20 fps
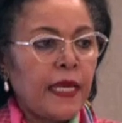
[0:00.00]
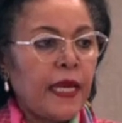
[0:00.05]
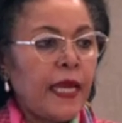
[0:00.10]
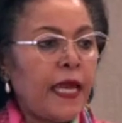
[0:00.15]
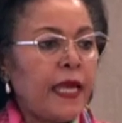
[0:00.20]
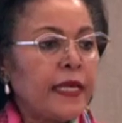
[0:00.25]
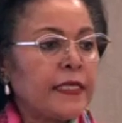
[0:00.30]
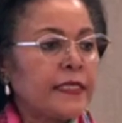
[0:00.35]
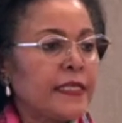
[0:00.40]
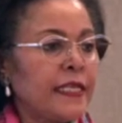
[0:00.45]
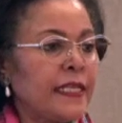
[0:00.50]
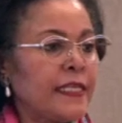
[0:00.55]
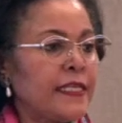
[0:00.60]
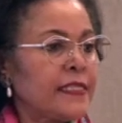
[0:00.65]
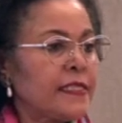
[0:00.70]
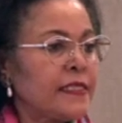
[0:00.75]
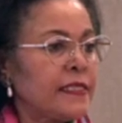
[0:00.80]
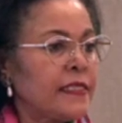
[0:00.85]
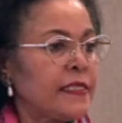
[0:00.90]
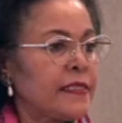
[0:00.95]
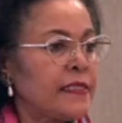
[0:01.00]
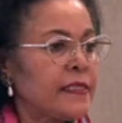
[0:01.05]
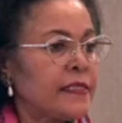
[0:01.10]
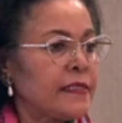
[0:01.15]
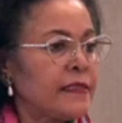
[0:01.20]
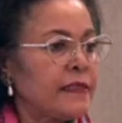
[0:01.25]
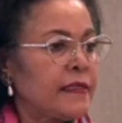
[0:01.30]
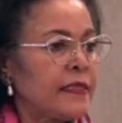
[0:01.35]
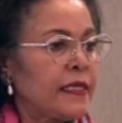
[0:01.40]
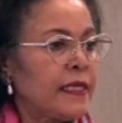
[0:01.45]

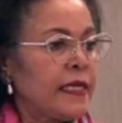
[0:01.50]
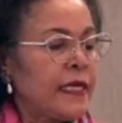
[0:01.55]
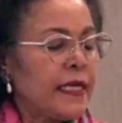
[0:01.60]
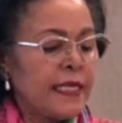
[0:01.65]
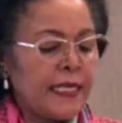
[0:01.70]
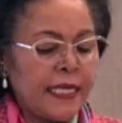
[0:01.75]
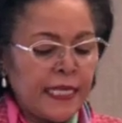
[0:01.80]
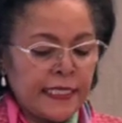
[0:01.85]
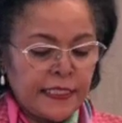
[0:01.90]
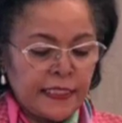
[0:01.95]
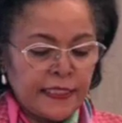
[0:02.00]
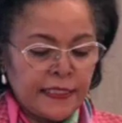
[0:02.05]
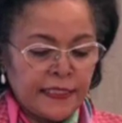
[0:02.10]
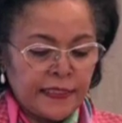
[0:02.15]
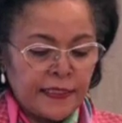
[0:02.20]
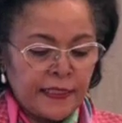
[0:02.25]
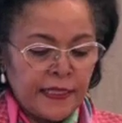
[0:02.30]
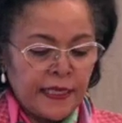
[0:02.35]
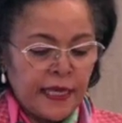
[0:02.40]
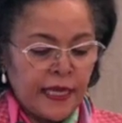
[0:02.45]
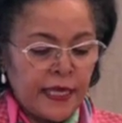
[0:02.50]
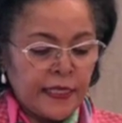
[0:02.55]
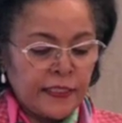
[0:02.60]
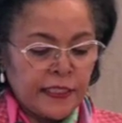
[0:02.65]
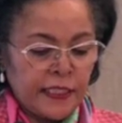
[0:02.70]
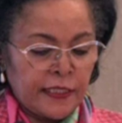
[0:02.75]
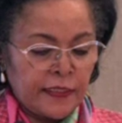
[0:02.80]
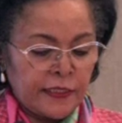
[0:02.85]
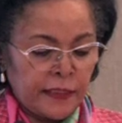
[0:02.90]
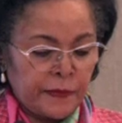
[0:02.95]
Excellencies, ladies and
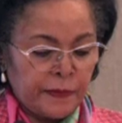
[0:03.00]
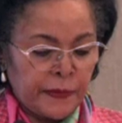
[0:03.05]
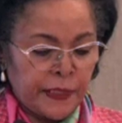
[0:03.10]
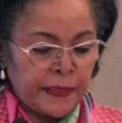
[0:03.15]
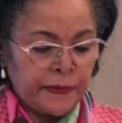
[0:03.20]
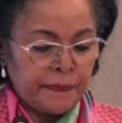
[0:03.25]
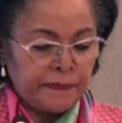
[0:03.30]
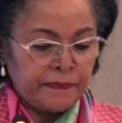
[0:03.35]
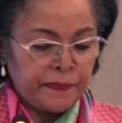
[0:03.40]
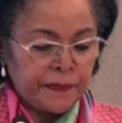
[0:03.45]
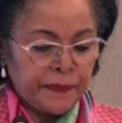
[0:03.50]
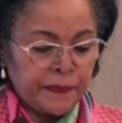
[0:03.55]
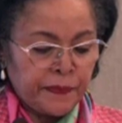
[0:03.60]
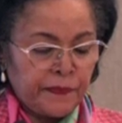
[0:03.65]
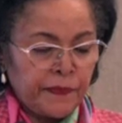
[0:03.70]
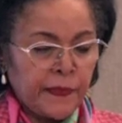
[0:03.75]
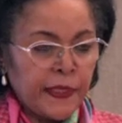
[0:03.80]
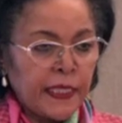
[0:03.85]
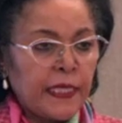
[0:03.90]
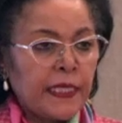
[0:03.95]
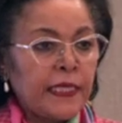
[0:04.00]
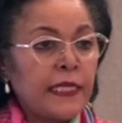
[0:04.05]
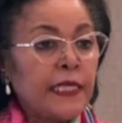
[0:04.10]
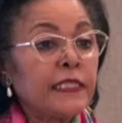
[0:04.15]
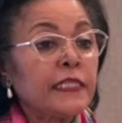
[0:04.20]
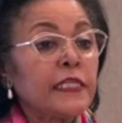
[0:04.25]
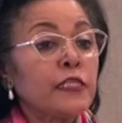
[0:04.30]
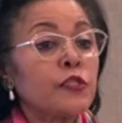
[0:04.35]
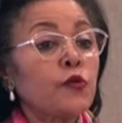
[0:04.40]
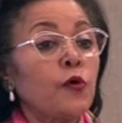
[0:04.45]
gentlemen, let
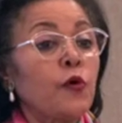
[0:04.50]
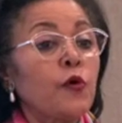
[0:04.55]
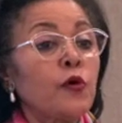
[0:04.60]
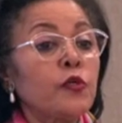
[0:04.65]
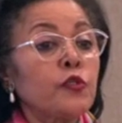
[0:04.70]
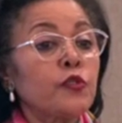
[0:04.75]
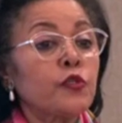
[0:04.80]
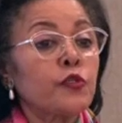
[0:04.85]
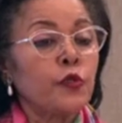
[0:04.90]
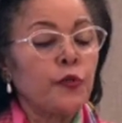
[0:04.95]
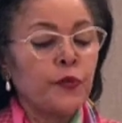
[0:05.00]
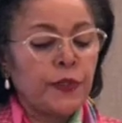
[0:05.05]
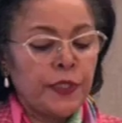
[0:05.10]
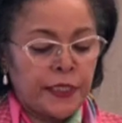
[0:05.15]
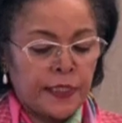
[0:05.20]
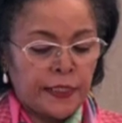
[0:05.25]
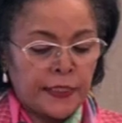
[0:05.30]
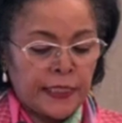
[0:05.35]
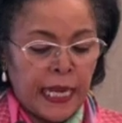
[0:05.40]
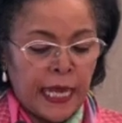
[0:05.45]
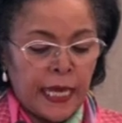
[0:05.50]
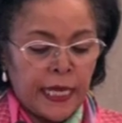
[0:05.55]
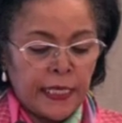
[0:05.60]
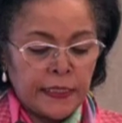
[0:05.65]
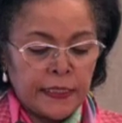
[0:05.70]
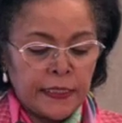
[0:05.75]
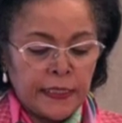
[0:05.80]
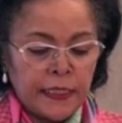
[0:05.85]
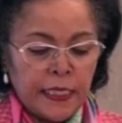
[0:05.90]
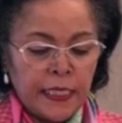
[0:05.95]
us also
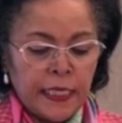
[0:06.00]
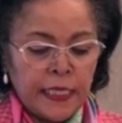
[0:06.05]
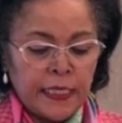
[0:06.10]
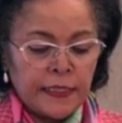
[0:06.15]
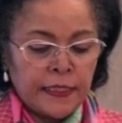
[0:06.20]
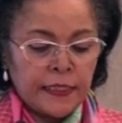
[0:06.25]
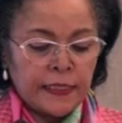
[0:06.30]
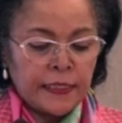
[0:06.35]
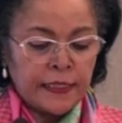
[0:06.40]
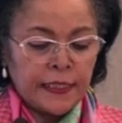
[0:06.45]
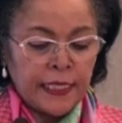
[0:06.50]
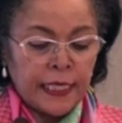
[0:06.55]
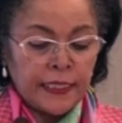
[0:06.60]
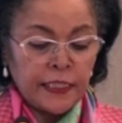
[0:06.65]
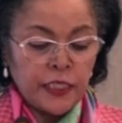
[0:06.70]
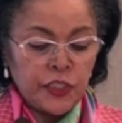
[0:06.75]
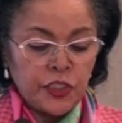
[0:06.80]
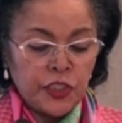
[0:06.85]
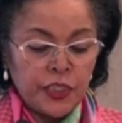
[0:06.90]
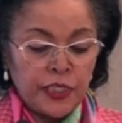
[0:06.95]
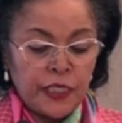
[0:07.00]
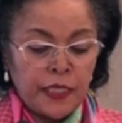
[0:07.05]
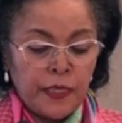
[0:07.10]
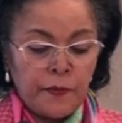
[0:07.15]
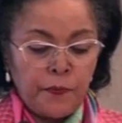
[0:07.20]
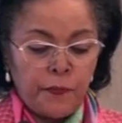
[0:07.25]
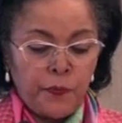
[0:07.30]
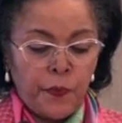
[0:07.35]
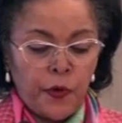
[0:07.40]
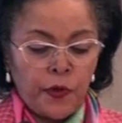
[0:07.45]
recognize the strategic
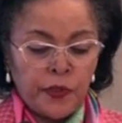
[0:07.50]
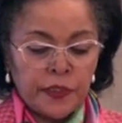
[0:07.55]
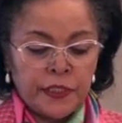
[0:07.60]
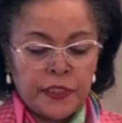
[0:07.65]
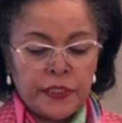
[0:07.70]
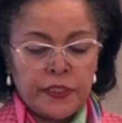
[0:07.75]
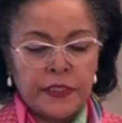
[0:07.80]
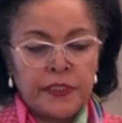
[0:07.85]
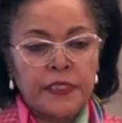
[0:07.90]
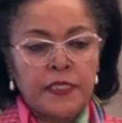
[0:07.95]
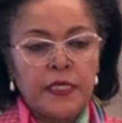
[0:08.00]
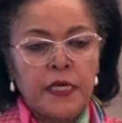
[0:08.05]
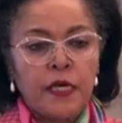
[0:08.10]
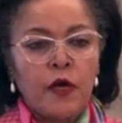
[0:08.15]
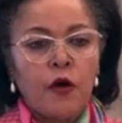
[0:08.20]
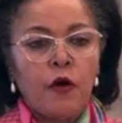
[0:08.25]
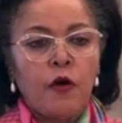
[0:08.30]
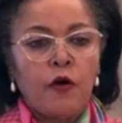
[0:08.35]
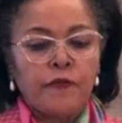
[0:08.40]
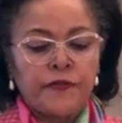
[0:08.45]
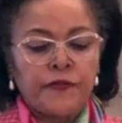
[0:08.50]
importance of